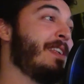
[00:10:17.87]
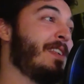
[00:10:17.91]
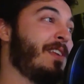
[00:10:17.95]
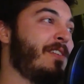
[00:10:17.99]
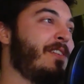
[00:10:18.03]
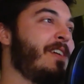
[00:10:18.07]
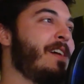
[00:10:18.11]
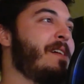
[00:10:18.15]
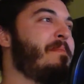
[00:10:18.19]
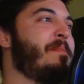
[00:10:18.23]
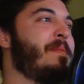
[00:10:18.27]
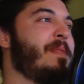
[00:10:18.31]

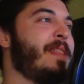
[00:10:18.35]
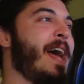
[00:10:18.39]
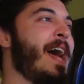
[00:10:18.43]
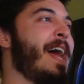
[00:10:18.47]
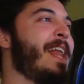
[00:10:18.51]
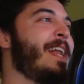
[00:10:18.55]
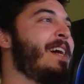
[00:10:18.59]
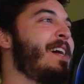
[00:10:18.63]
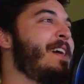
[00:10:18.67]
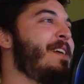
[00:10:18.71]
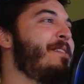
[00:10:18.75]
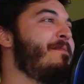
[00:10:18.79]
clip
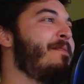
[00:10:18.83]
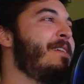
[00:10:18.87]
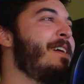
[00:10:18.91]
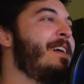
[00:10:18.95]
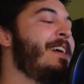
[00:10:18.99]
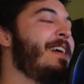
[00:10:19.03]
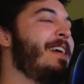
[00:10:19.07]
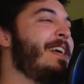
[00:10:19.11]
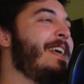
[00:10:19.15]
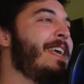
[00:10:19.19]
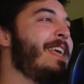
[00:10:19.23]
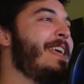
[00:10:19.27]
that
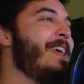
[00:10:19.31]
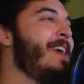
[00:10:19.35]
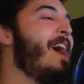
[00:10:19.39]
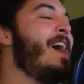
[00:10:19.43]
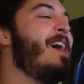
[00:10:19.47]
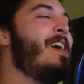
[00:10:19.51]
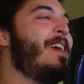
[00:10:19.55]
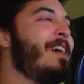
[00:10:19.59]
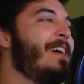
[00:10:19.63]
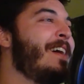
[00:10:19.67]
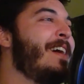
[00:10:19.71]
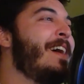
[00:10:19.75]

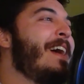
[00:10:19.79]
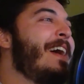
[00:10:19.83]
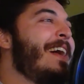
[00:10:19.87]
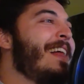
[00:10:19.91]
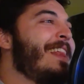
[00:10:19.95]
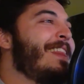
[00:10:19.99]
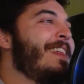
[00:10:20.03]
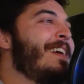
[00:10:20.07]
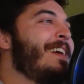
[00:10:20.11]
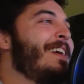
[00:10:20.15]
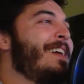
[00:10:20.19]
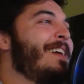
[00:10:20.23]

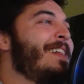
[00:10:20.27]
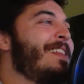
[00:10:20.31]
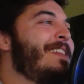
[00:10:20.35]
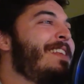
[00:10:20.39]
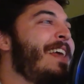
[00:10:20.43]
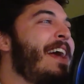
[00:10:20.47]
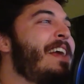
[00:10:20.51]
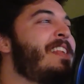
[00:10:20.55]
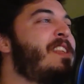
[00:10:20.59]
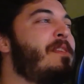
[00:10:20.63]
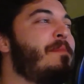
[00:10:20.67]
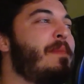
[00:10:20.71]
the
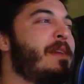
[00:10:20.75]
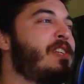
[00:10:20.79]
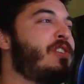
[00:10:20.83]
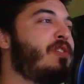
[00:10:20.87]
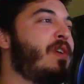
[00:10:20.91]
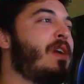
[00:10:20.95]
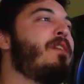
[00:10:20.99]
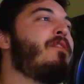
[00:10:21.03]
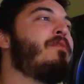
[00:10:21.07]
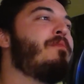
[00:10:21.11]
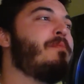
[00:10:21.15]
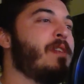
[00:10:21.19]
test
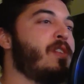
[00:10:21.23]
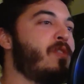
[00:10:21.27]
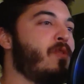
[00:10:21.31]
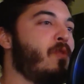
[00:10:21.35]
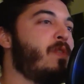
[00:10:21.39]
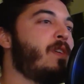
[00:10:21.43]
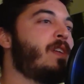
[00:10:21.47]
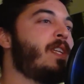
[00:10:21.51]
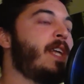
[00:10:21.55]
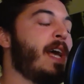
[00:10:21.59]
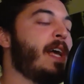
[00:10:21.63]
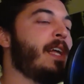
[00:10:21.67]
administrator from the
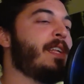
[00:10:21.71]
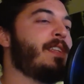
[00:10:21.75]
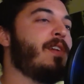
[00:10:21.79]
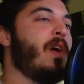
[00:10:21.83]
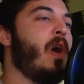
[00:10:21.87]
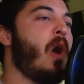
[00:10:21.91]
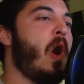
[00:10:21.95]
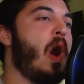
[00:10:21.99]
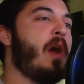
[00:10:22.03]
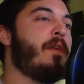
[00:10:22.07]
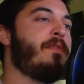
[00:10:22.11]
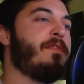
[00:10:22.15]
door test
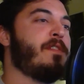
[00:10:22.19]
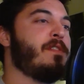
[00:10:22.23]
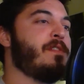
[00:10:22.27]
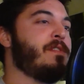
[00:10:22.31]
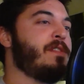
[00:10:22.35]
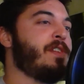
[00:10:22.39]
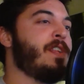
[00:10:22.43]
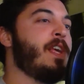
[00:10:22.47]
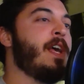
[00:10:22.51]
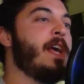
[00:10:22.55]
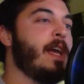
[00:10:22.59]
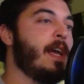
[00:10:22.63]

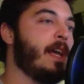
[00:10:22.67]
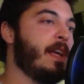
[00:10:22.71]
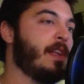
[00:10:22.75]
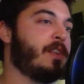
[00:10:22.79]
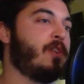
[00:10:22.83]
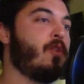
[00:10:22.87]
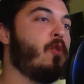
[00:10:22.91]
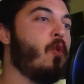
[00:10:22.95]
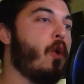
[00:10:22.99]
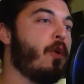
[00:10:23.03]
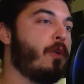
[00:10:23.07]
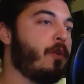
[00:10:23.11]
offers
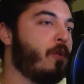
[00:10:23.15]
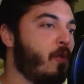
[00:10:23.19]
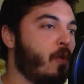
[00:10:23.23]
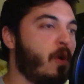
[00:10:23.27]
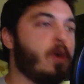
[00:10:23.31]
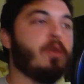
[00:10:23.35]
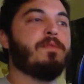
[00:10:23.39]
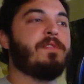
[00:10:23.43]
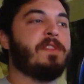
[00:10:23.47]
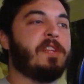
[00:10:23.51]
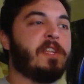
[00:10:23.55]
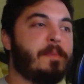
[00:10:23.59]
his quote
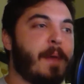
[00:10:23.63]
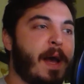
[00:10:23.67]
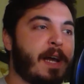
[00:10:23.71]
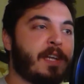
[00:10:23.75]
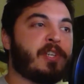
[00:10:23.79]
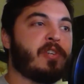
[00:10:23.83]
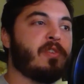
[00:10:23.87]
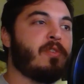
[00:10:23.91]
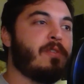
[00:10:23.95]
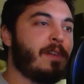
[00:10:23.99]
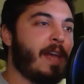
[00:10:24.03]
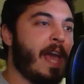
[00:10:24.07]
unquote
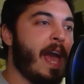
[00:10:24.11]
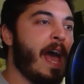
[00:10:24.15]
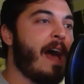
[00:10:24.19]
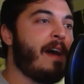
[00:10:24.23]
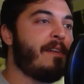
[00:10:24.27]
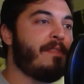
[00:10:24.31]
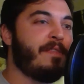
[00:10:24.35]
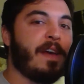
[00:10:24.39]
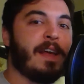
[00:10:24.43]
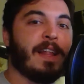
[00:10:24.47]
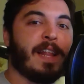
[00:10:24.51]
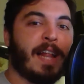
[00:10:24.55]
special
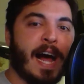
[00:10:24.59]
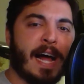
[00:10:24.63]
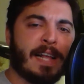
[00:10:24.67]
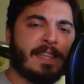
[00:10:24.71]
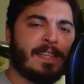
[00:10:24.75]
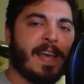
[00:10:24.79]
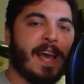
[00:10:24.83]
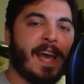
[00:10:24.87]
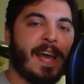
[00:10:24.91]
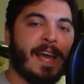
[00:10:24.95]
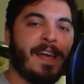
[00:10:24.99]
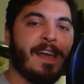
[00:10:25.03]
cafe
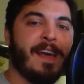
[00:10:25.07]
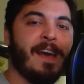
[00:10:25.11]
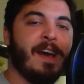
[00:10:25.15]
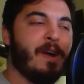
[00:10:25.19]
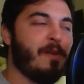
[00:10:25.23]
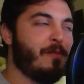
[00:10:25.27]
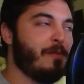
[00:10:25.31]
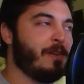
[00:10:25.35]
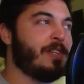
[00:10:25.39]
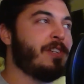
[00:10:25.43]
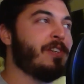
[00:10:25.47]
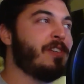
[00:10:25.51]
latte,
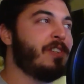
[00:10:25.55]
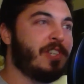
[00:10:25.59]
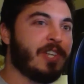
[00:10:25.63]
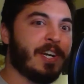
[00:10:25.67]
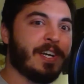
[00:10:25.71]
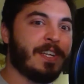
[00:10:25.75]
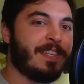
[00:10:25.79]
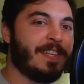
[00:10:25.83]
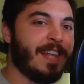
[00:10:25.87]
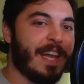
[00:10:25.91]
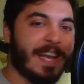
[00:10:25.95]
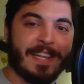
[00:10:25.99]
which is
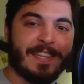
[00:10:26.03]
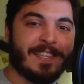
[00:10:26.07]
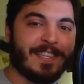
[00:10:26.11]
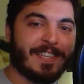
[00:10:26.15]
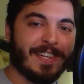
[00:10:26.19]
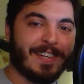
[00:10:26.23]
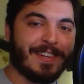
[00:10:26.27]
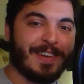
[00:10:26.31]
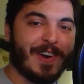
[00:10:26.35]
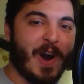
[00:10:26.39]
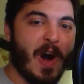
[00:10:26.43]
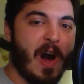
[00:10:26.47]
just
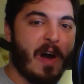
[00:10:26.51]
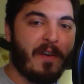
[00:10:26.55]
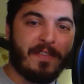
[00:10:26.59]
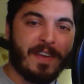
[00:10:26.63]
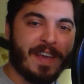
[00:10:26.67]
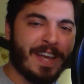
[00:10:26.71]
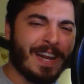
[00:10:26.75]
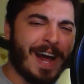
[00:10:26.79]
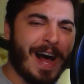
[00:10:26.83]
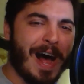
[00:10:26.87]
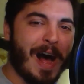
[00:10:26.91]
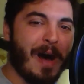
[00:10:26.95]
instant
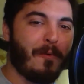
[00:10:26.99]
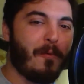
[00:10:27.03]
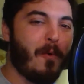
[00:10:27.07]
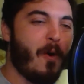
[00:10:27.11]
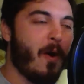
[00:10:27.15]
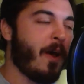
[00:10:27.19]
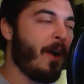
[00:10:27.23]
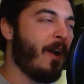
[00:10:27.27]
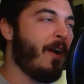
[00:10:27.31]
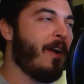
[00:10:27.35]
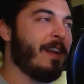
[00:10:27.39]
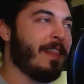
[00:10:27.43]
coffee and hot
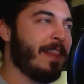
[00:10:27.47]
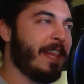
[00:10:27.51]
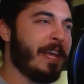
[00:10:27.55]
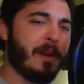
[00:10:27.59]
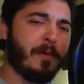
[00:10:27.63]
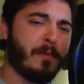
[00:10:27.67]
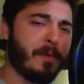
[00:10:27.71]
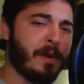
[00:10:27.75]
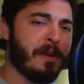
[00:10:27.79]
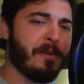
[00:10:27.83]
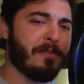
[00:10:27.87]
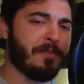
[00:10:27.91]
water, and
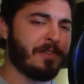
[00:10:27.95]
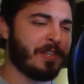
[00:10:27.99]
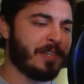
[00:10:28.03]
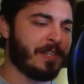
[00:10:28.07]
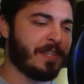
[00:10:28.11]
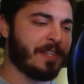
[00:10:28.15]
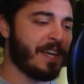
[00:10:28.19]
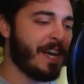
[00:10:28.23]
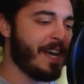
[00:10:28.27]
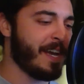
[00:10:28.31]
Leah Rio is just